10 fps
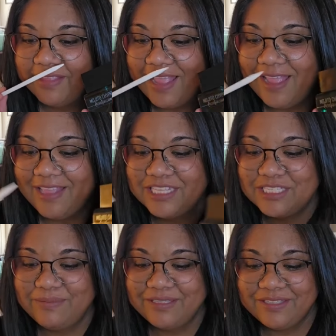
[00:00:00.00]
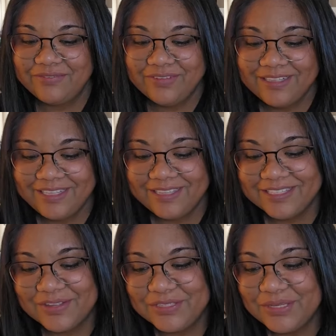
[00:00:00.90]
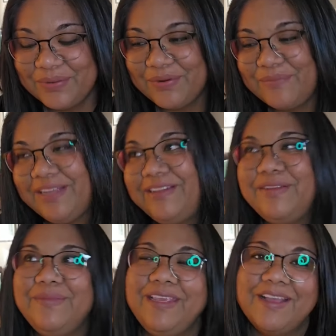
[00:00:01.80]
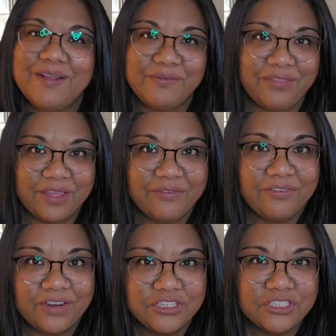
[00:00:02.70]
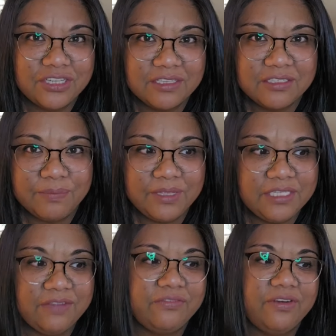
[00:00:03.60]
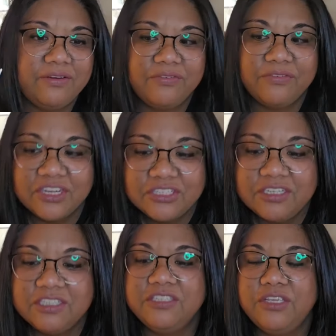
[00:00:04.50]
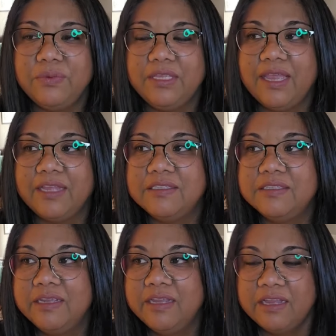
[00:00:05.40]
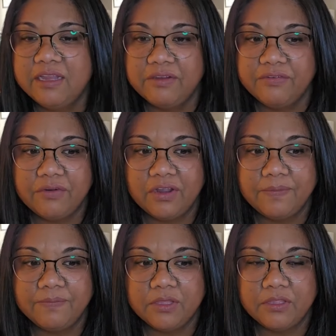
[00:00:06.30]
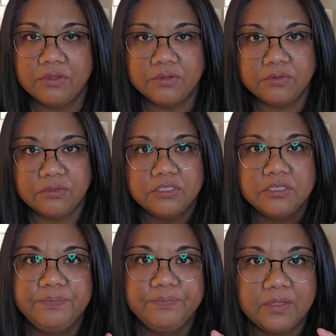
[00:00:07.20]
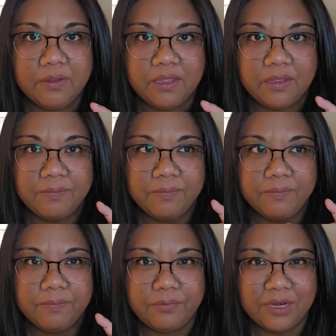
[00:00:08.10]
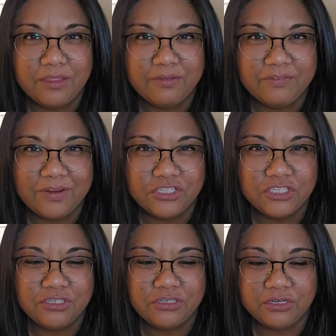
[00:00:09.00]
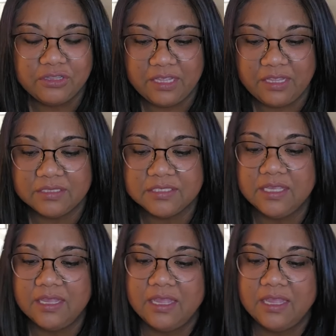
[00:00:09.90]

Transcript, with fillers: And specifically, this also reminded me of that freshness, the minty fr freshness you would get from those uh, breath freshener things